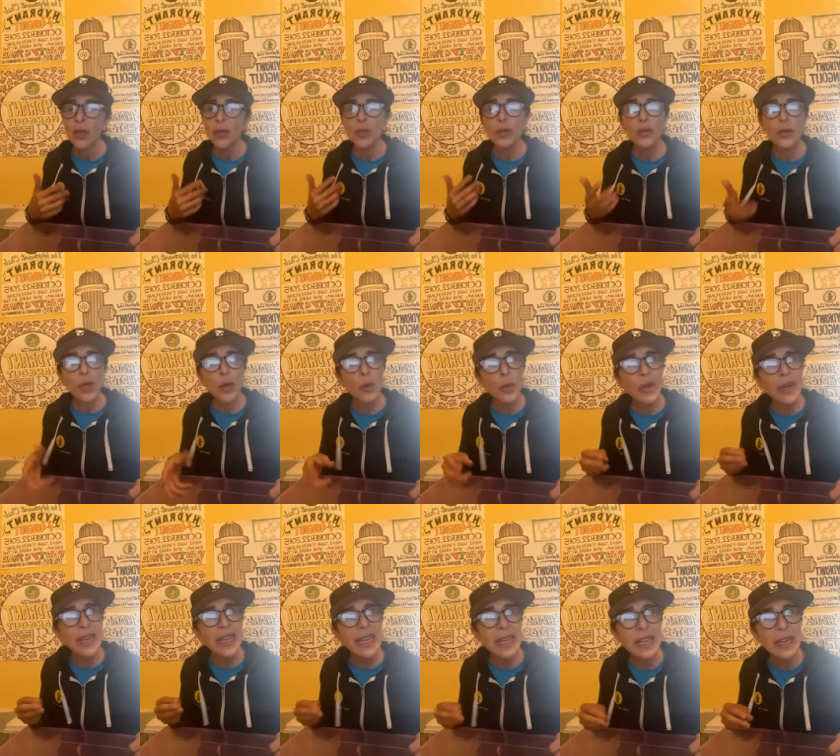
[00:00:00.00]
You don't
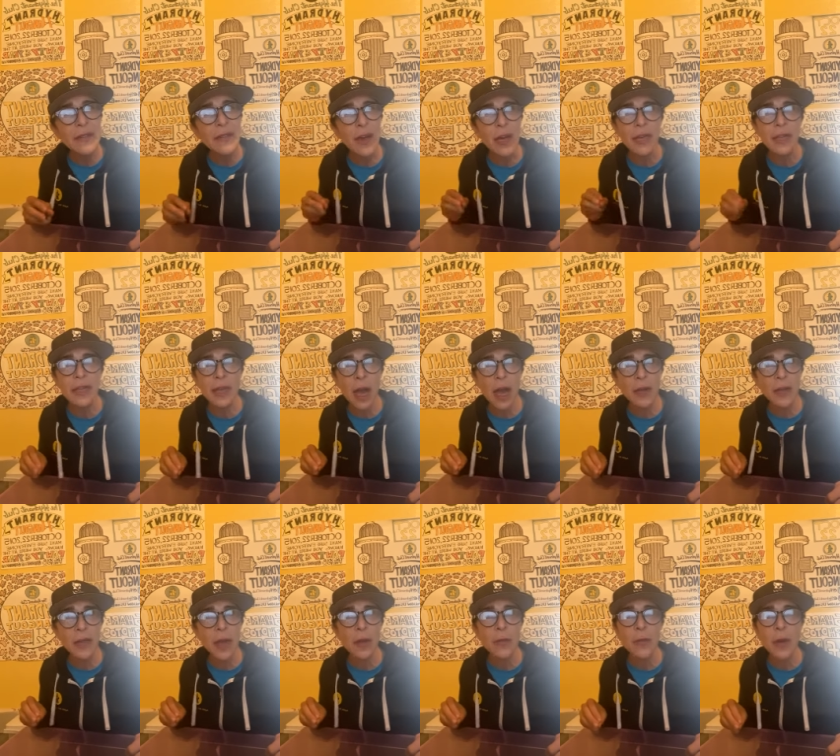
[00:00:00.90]
want to give a
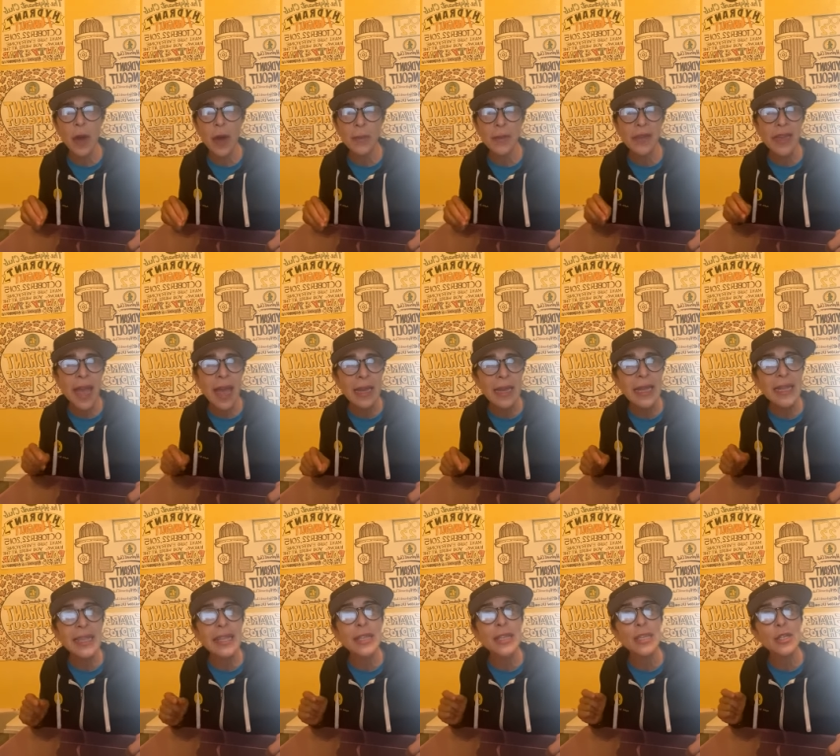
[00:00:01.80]
young, young puppy
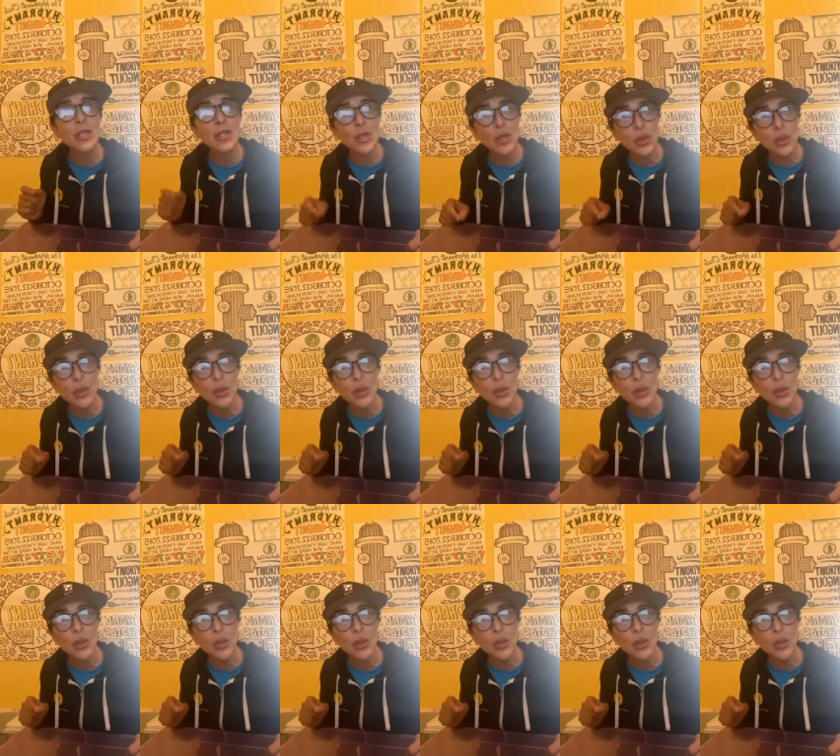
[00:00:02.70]
anything that's too